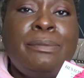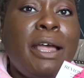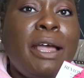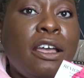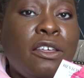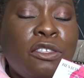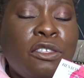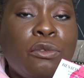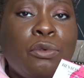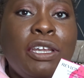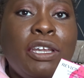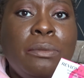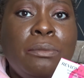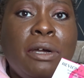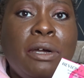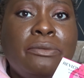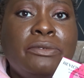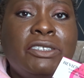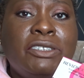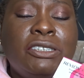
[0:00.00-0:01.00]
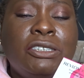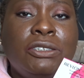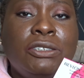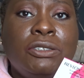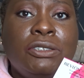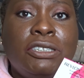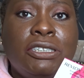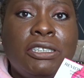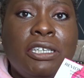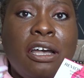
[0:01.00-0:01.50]
about 3 months
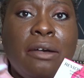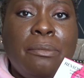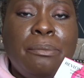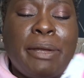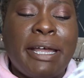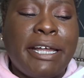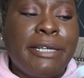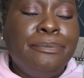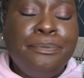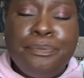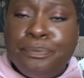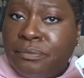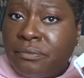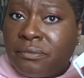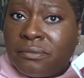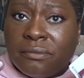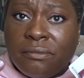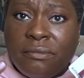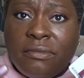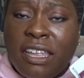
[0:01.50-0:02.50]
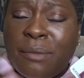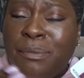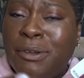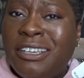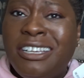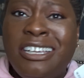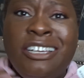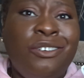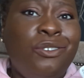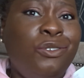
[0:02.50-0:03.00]
to come back.
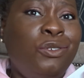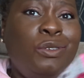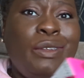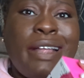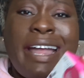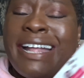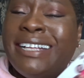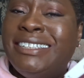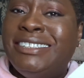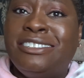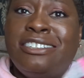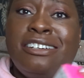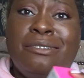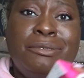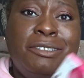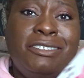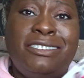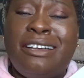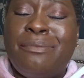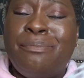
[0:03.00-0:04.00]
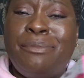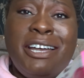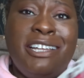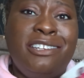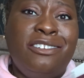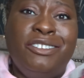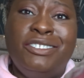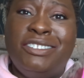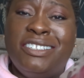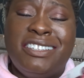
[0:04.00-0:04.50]
But it all adds up because I buy
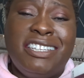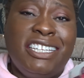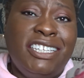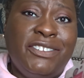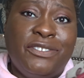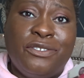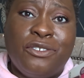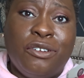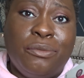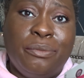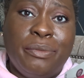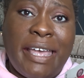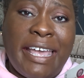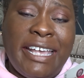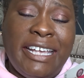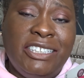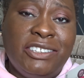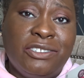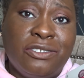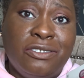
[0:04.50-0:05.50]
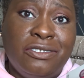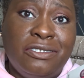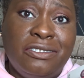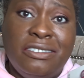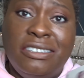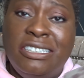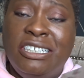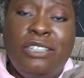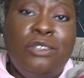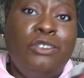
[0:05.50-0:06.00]
loads of things from
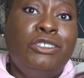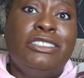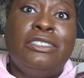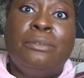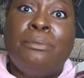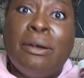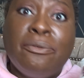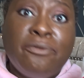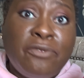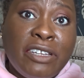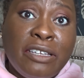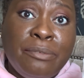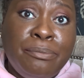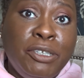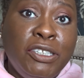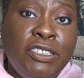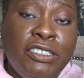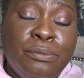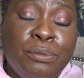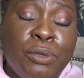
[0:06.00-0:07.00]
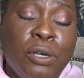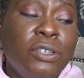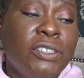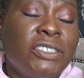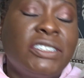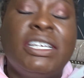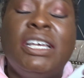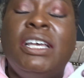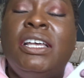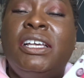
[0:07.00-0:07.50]
ASOS, including the monthly beauty
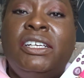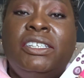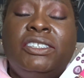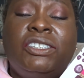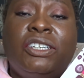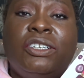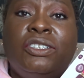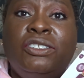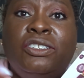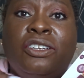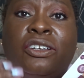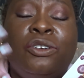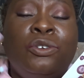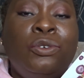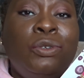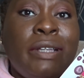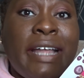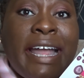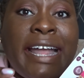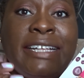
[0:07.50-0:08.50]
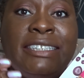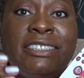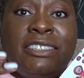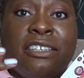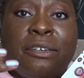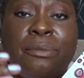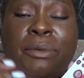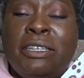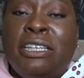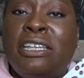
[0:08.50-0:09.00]
box. So, you know, it all
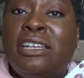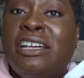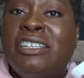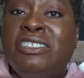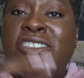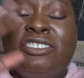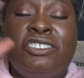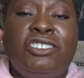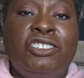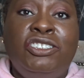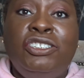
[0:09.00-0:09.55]
adds up, and then I just